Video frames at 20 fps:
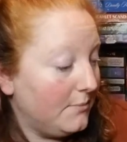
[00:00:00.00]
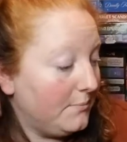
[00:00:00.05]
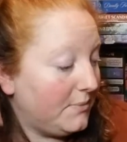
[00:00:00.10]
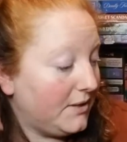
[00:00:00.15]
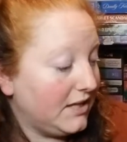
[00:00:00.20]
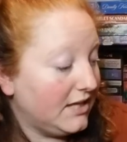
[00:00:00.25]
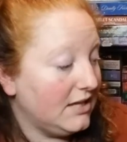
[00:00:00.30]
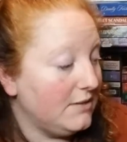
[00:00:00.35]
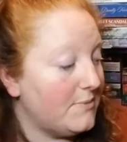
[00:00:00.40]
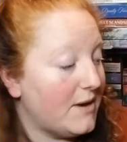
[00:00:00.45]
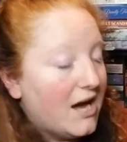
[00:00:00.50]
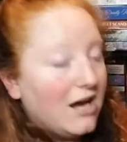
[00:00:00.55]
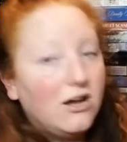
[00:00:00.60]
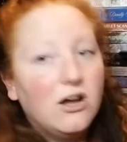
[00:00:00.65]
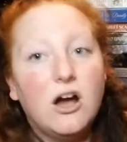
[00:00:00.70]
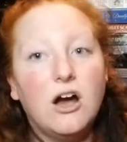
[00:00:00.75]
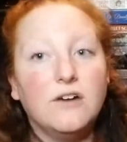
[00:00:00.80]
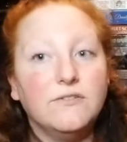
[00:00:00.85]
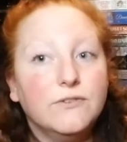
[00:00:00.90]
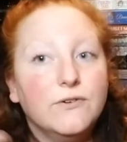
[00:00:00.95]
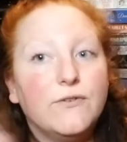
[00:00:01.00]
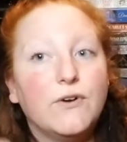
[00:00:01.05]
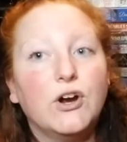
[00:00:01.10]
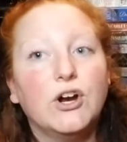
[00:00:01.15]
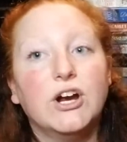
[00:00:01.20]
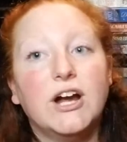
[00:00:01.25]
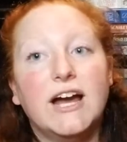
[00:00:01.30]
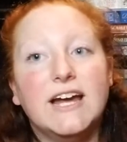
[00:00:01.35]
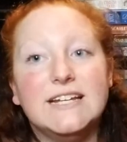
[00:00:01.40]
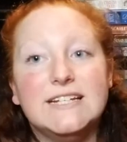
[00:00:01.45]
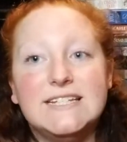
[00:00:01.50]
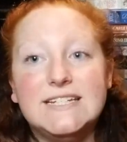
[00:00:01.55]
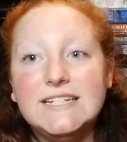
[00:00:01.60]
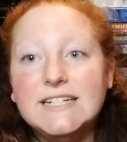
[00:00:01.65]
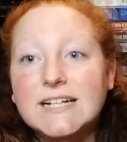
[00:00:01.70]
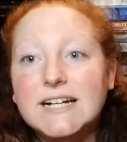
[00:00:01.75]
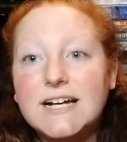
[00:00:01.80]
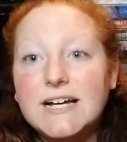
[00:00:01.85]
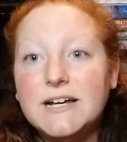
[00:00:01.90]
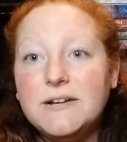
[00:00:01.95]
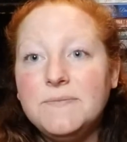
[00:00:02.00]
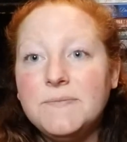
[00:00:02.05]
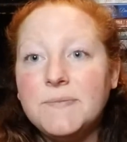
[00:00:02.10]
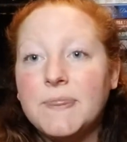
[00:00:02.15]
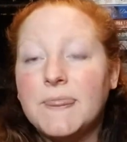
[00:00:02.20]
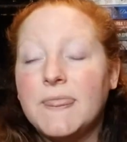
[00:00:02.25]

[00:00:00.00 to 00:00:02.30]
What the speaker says: piggyback off of her idea.